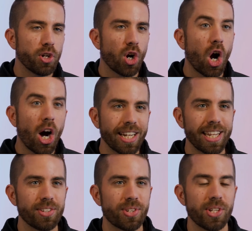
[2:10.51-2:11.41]
If your
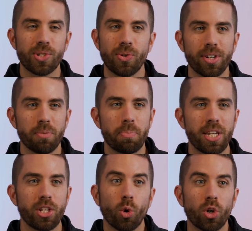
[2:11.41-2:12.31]
audience is going to
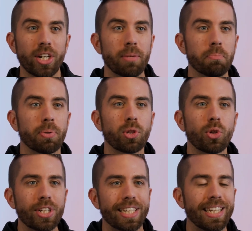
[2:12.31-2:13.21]
be your
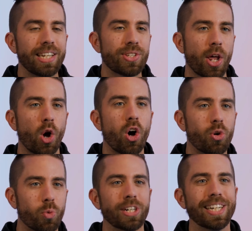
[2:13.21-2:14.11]
employees that
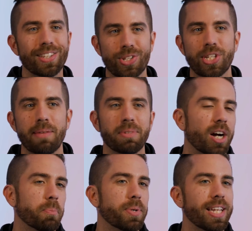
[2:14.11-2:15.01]
all work at the same
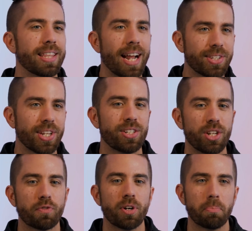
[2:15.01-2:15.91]
company, that's a
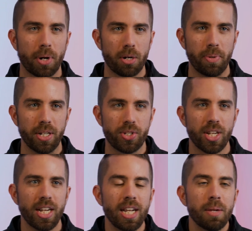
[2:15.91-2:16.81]
different
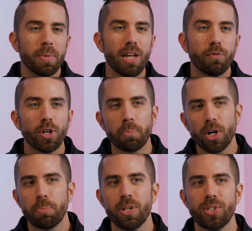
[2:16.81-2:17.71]
purpose. If your
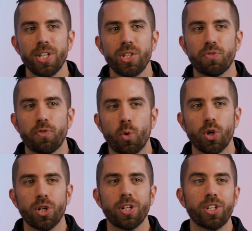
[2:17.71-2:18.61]
purpose is
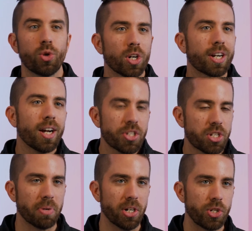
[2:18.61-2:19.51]
for your
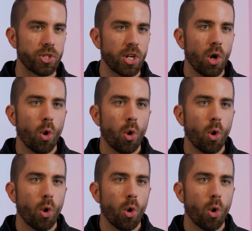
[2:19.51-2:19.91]
customers,